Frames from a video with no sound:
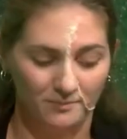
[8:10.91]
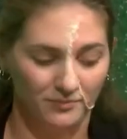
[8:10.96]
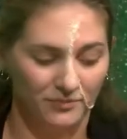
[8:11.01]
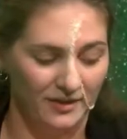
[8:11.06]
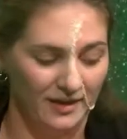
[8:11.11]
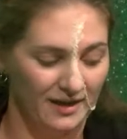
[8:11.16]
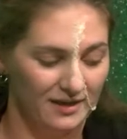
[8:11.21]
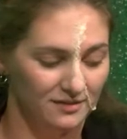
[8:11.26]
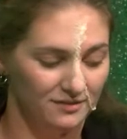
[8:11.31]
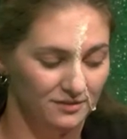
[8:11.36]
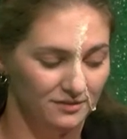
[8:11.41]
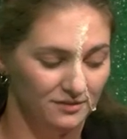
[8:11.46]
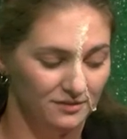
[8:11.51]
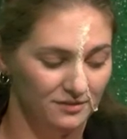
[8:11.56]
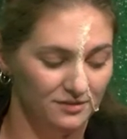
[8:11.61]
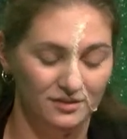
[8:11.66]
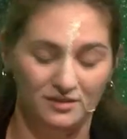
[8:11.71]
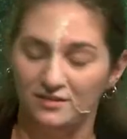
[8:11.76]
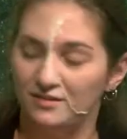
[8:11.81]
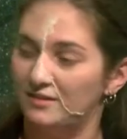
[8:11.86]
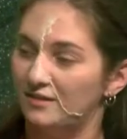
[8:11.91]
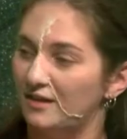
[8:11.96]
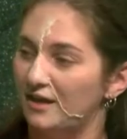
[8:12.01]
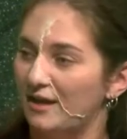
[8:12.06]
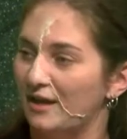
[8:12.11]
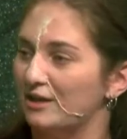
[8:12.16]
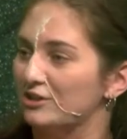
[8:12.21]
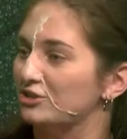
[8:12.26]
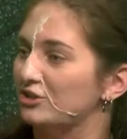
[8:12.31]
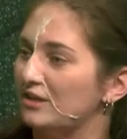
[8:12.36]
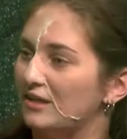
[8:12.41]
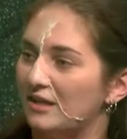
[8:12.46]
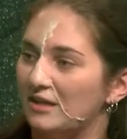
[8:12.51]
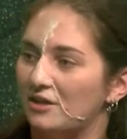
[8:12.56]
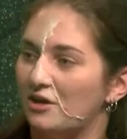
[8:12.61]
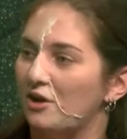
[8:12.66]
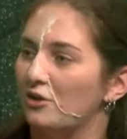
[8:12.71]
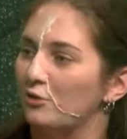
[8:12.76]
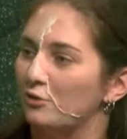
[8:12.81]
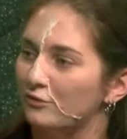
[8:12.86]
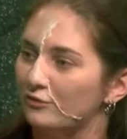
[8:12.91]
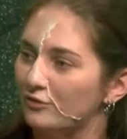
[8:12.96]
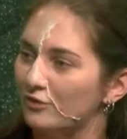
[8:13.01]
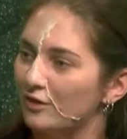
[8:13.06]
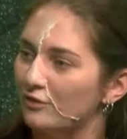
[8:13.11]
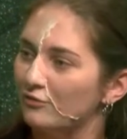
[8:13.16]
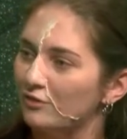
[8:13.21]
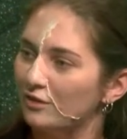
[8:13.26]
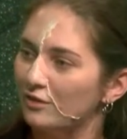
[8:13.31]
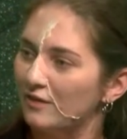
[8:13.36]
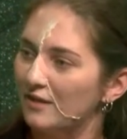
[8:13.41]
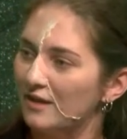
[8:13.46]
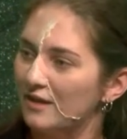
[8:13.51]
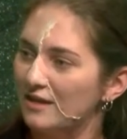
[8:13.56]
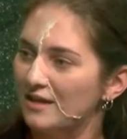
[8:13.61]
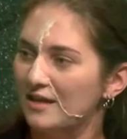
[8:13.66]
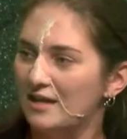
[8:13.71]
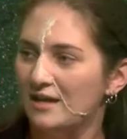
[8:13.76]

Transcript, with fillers: that didn't actually get all over everything